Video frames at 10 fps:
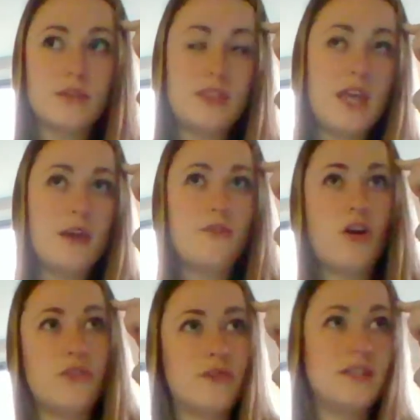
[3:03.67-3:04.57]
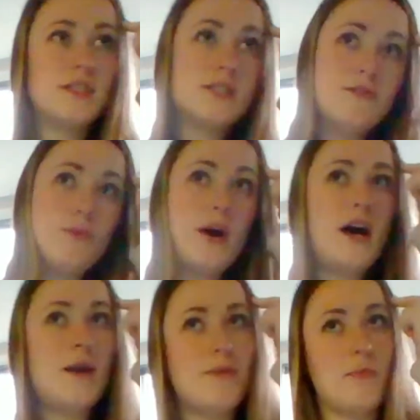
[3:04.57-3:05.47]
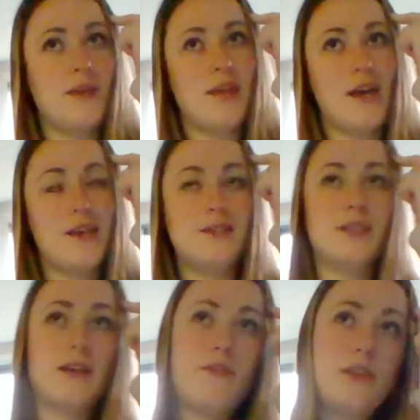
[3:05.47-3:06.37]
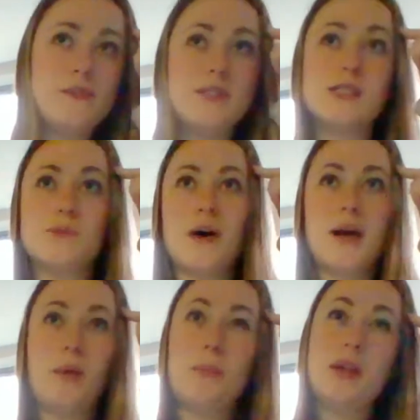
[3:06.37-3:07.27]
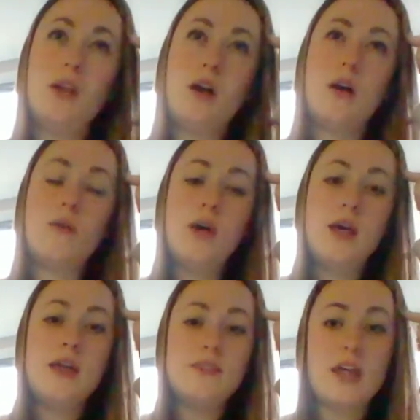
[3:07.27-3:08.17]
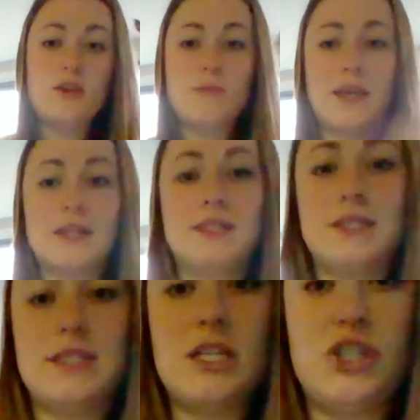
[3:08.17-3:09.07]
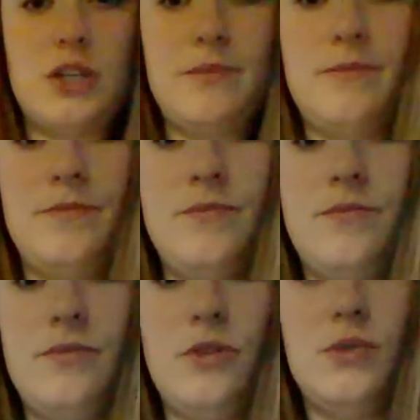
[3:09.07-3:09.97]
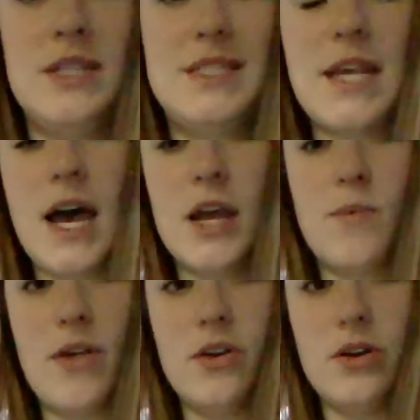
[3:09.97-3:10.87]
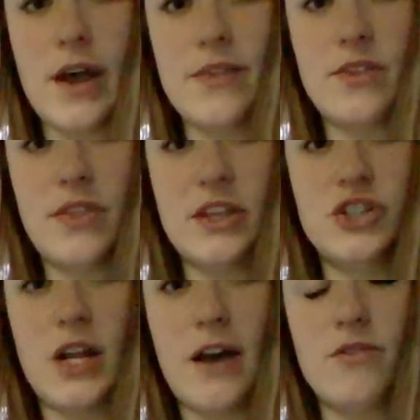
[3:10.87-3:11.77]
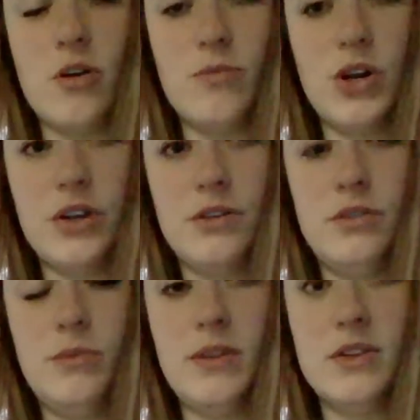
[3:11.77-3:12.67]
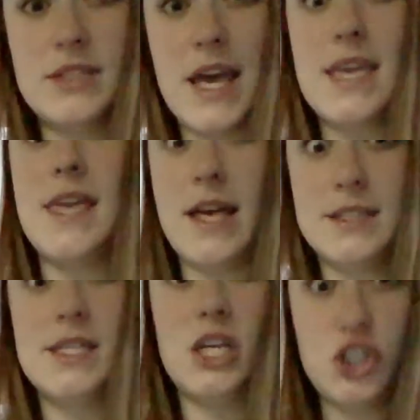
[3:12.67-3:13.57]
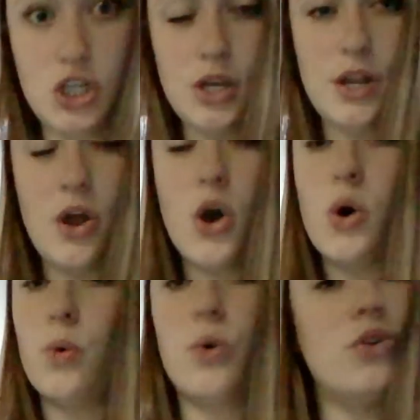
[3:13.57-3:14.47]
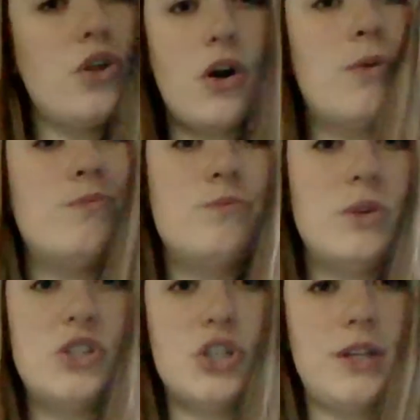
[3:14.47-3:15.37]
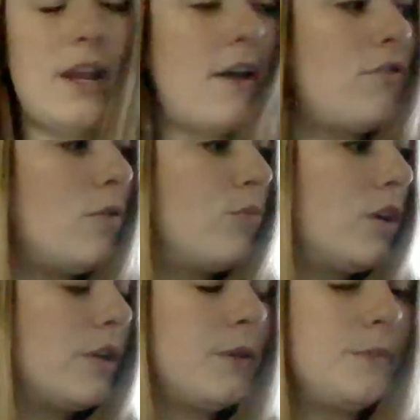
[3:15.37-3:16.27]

Think of all the reasons of why, maybe yes, think of all the reasons why, maybe no. Then you make a decision. You decide whether or not that they should have homework. You either say, yes, they should, or no, we shouldn't have homework.